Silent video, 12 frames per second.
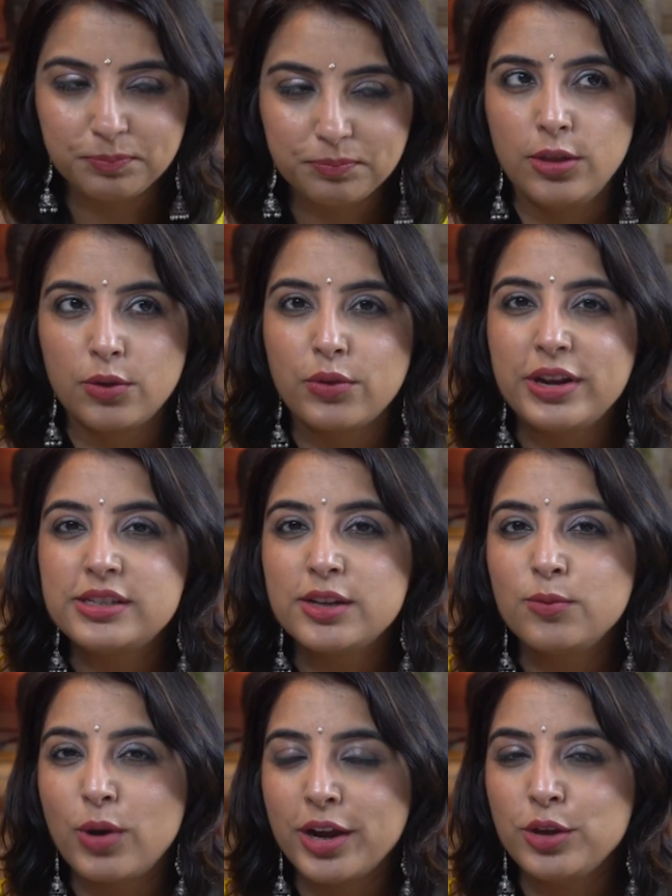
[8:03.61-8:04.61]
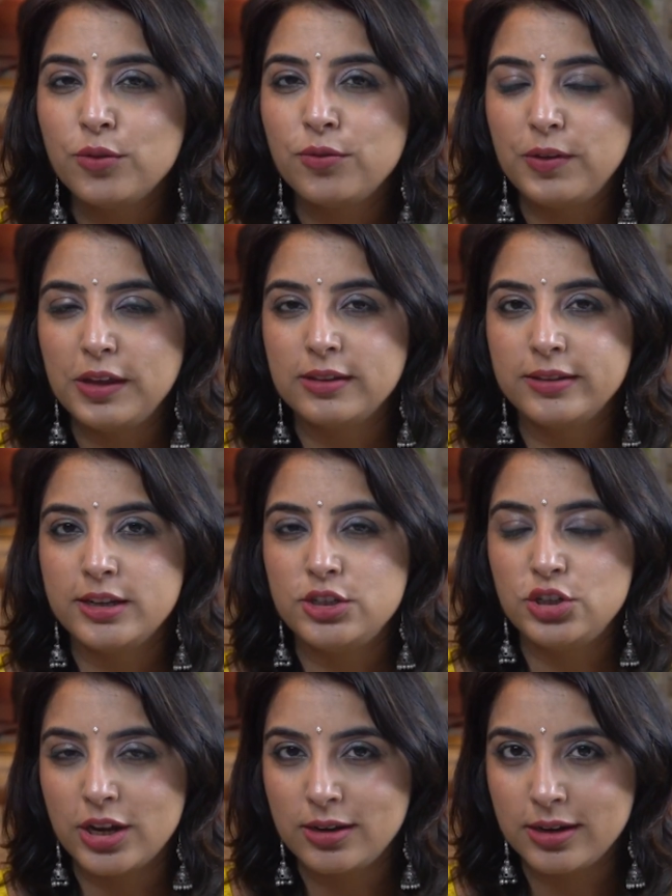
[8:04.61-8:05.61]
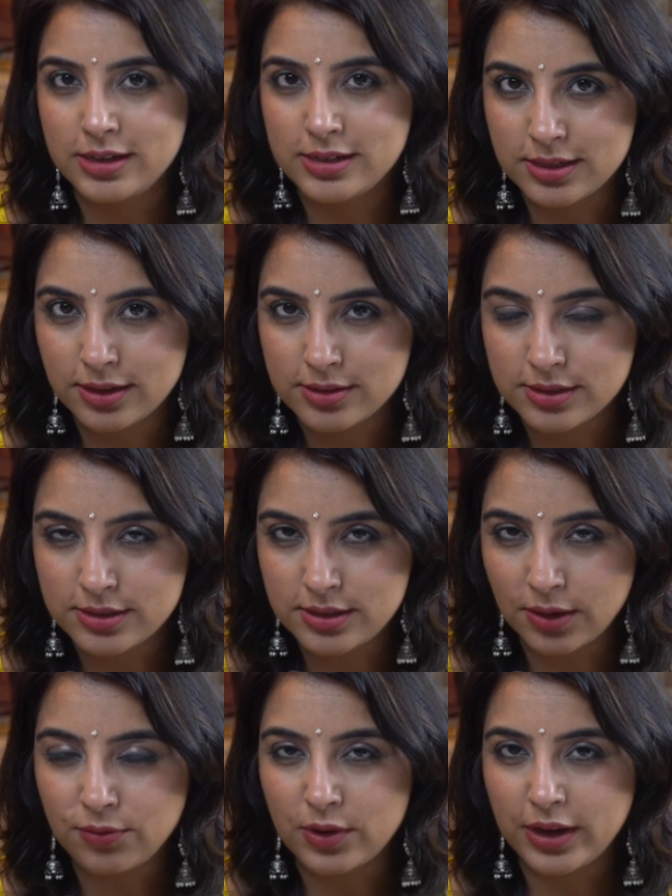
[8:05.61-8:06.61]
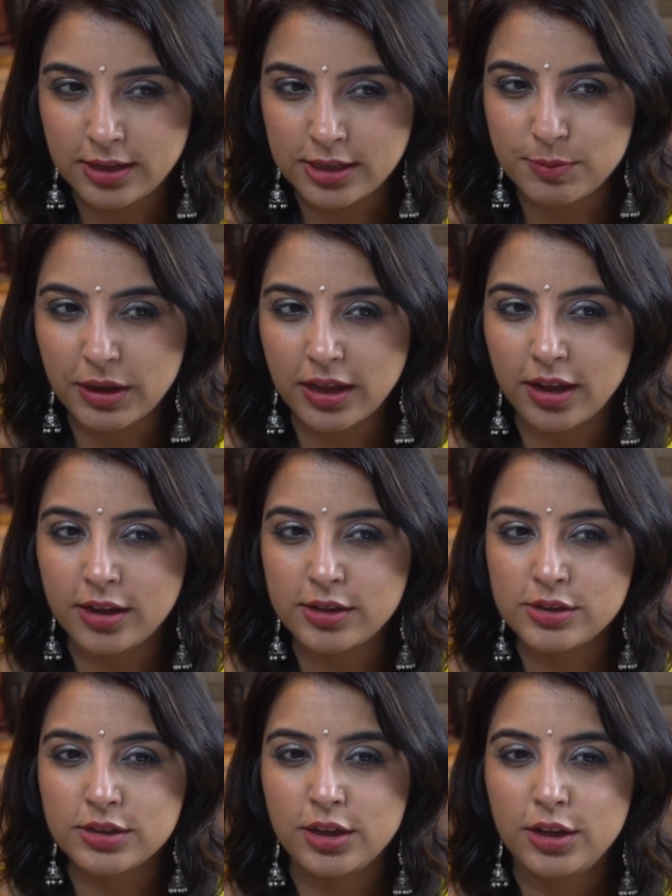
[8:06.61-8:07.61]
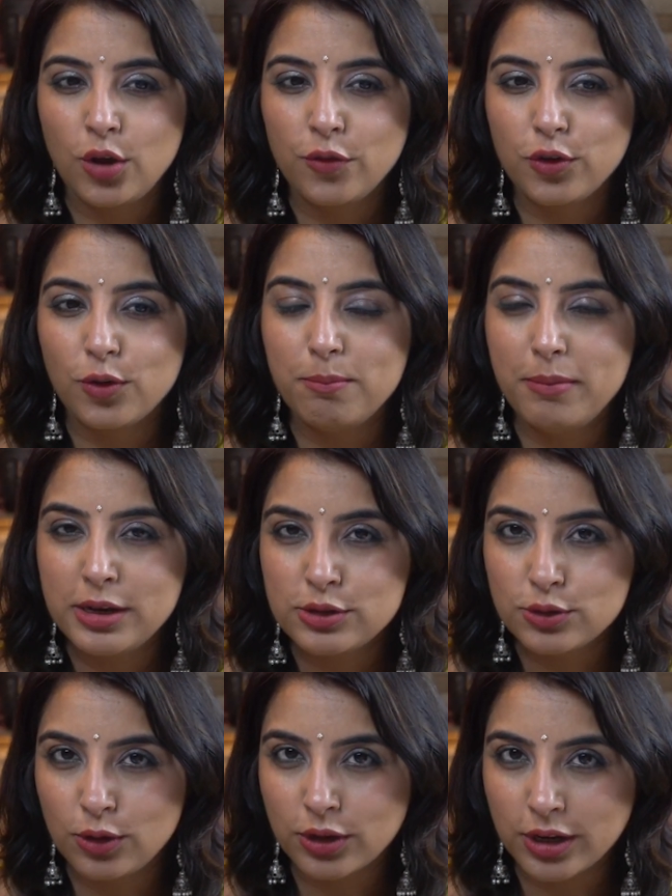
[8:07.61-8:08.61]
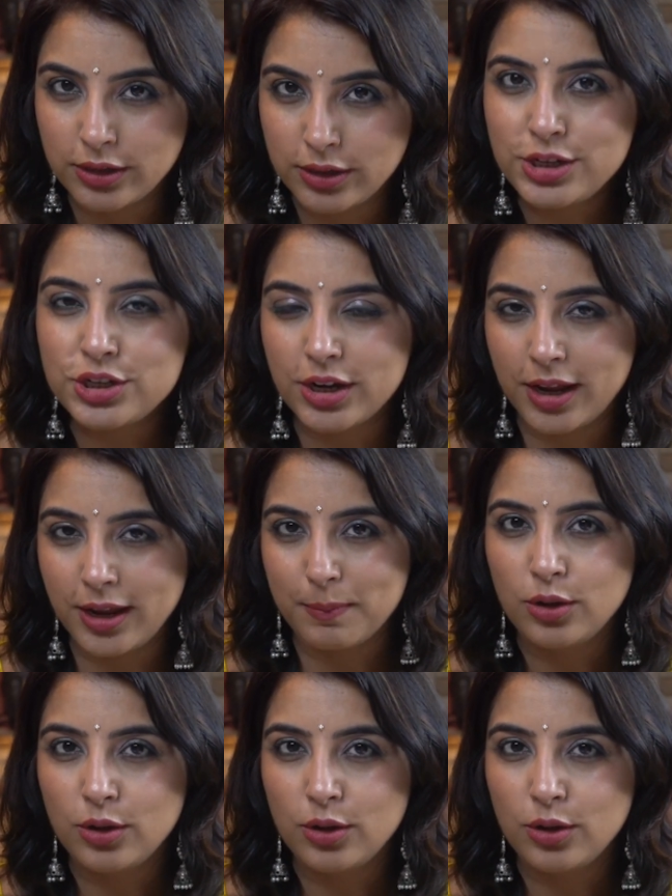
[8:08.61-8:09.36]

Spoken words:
the reason why you feel that jail is because of your mental conditioning.